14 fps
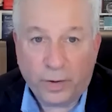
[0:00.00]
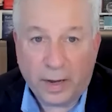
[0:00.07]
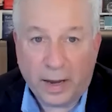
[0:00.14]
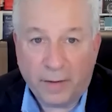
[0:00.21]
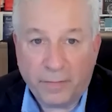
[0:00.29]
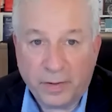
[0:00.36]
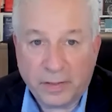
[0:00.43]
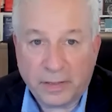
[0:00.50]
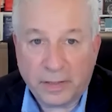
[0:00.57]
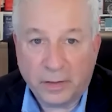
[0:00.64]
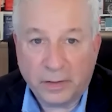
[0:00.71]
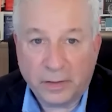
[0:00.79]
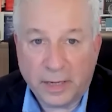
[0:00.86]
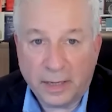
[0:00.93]
you have the
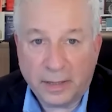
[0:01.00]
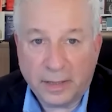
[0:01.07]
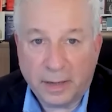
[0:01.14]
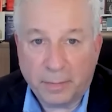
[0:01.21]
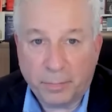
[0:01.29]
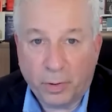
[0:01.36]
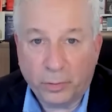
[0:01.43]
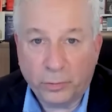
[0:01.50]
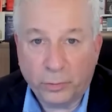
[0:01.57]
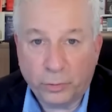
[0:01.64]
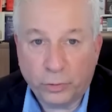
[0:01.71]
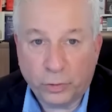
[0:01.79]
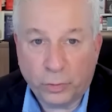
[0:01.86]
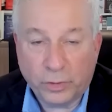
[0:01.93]
skill set that Paul
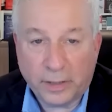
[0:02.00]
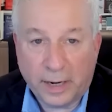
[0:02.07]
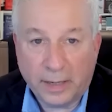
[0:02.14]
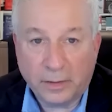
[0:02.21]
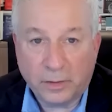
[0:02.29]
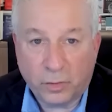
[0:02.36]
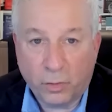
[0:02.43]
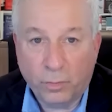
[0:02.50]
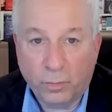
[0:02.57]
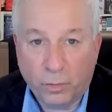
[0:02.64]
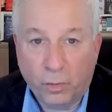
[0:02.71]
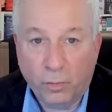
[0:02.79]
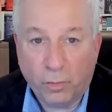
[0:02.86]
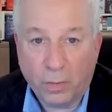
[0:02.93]
Tudor Jones has, go
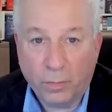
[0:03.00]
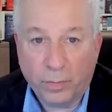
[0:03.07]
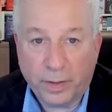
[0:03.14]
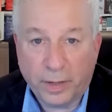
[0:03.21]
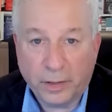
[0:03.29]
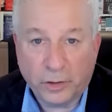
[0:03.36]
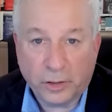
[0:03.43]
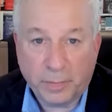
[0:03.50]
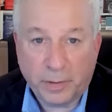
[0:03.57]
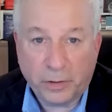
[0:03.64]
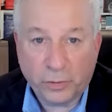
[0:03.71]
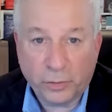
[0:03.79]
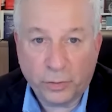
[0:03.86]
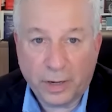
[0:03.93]
run with it. Just make
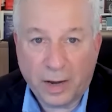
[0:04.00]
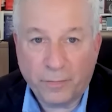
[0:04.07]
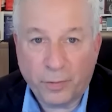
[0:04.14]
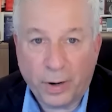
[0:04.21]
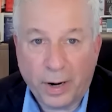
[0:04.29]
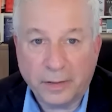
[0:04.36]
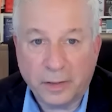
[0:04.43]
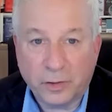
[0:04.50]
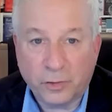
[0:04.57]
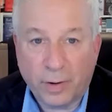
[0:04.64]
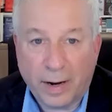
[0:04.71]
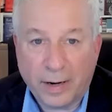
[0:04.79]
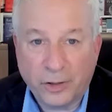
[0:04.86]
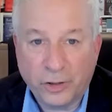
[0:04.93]
sure you have your exit
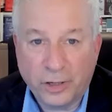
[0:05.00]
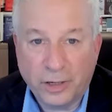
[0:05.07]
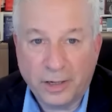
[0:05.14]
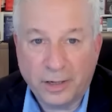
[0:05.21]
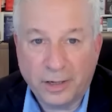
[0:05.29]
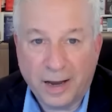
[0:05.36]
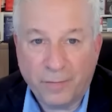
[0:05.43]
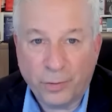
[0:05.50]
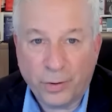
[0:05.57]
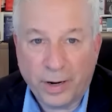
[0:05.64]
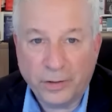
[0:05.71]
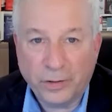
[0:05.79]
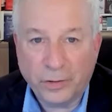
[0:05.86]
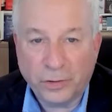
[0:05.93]
strategy and you have your
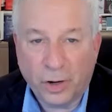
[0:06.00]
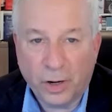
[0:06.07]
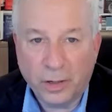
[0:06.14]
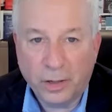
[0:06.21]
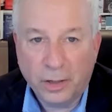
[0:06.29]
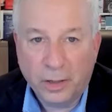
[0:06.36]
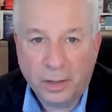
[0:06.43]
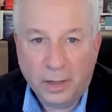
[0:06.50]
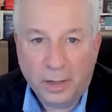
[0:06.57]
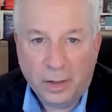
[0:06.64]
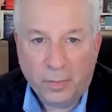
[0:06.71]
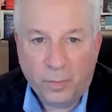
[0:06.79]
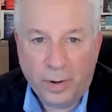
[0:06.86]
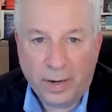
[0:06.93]
hedges on.
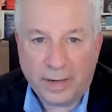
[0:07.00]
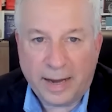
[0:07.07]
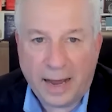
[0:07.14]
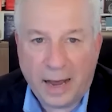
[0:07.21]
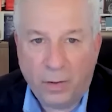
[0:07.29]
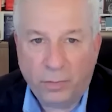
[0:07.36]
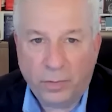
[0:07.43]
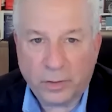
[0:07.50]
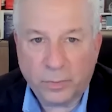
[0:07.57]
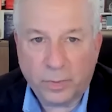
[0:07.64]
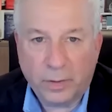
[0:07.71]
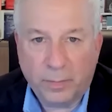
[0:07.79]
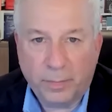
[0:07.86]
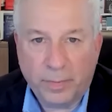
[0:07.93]
We had countless.
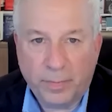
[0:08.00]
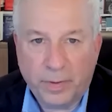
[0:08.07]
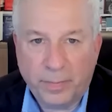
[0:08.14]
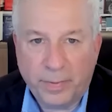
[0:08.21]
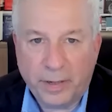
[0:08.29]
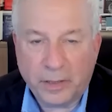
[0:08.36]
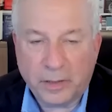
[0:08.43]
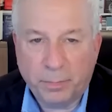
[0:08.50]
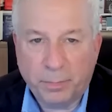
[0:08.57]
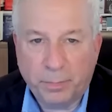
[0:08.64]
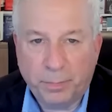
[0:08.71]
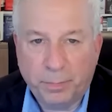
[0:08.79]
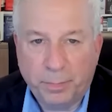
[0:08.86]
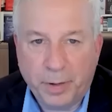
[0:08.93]
The biggest
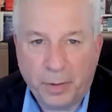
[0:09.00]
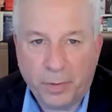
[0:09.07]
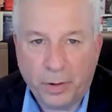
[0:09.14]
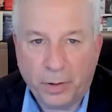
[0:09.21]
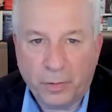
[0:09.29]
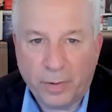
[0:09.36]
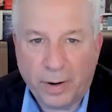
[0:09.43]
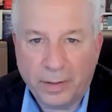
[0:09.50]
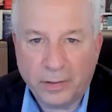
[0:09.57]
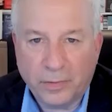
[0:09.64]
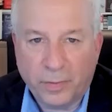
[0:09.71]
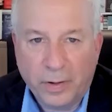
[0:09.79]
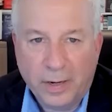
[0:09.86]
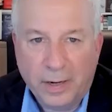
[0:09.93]
bear market rallies,
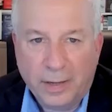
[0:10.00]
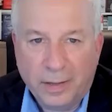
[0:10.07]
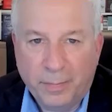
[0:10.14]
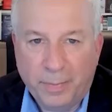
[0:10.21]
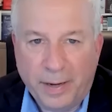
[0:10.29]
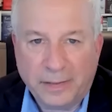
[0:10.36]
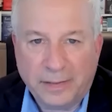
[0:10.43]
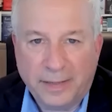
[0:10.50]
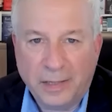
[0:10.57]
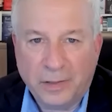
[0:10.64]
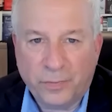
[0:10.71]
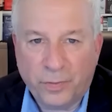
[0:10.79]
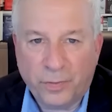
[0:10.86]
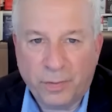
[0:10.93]
the best
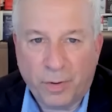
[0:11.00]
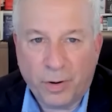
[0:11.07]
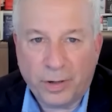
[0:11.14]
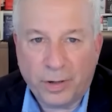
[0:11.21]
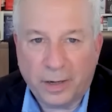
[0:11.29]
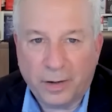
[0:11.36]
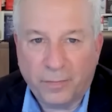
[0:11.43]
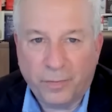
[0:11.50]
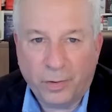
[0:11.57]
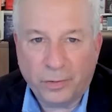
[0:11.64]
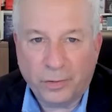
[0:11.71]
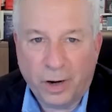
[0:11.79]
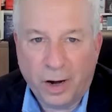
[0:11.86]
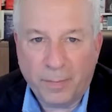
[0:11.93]
days for the market of all
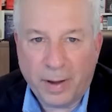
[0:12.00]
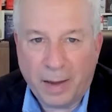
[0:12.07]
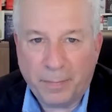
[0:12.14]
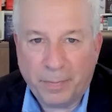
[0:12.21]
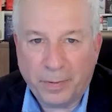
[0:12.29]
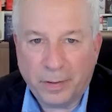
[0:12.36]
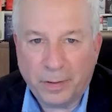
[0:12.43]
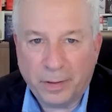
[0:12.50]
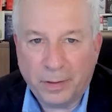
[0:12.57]
time happened